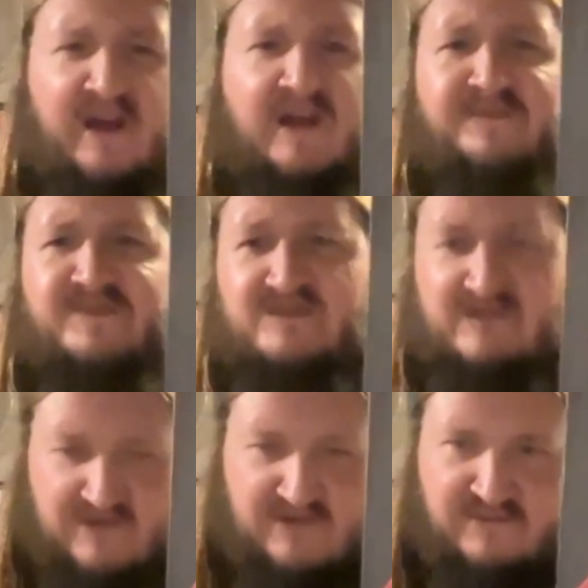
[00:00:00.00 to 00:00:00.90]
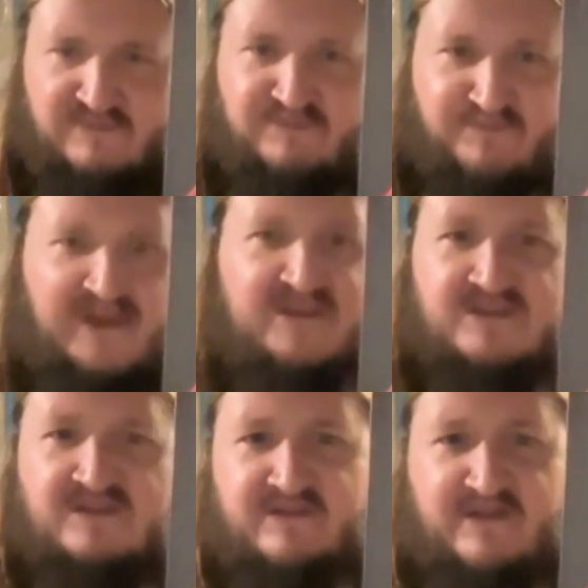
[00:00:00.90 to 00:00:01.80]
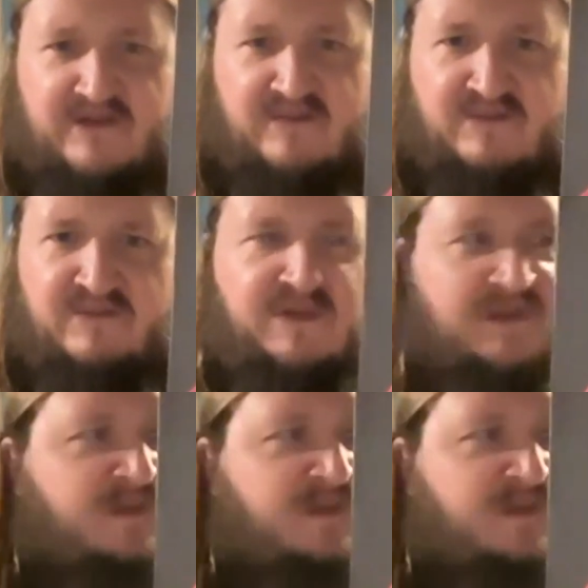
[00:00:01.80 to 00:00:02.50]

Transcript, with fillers: absolute beast of an album.